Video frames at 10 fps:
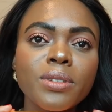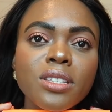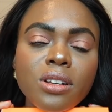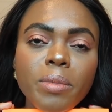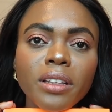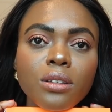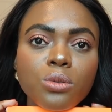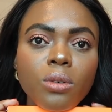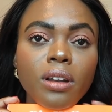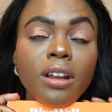what's good about
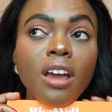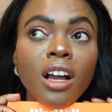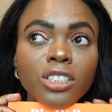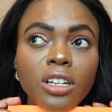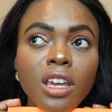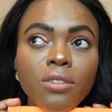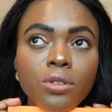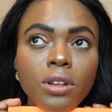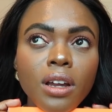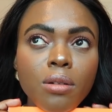this one it actually gives
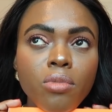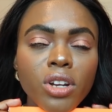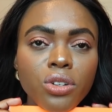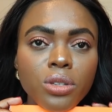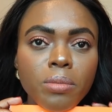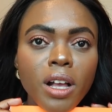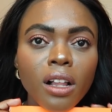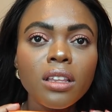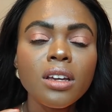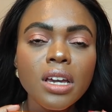you like a brighter
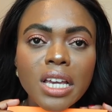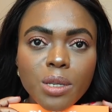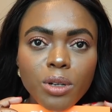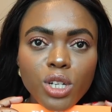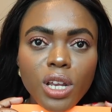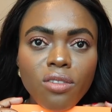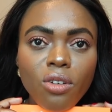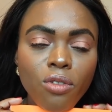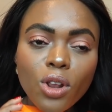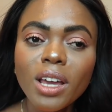smell especially if
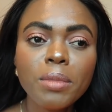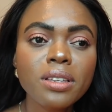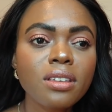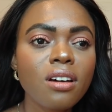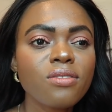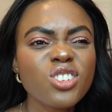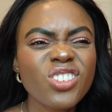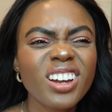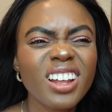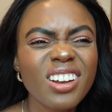you feel like myself you
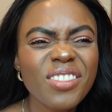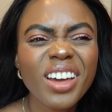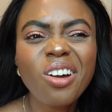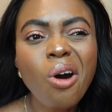drink a lot of like